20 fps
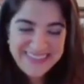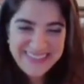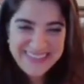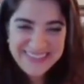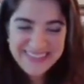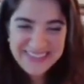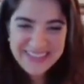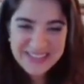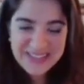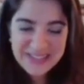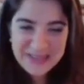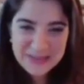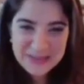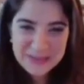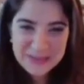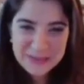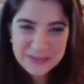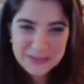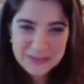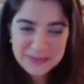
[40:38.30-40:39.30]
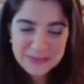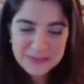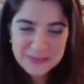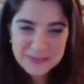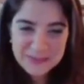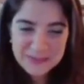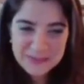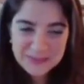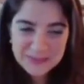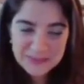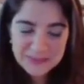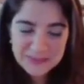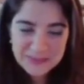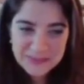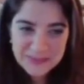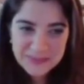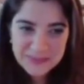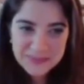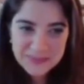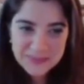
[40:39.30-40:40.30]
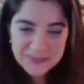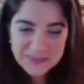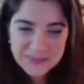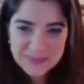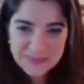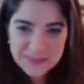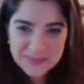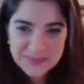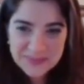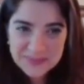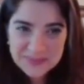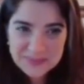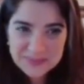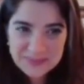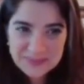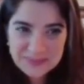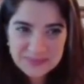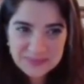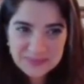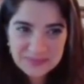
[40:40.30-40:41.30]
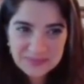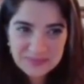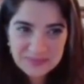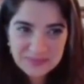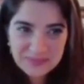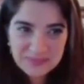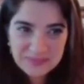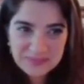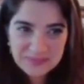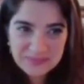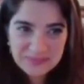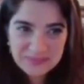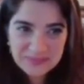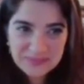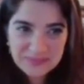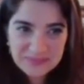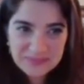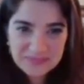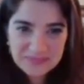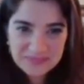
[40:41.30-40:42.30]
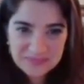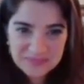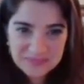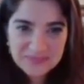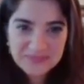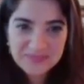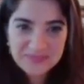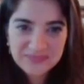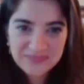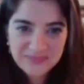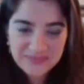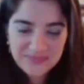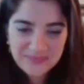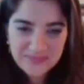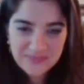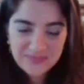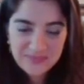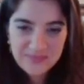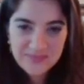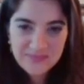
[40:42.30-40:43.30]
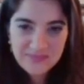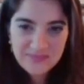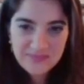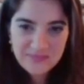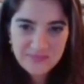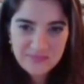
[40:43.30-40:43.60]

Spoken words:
The person shown says nothing.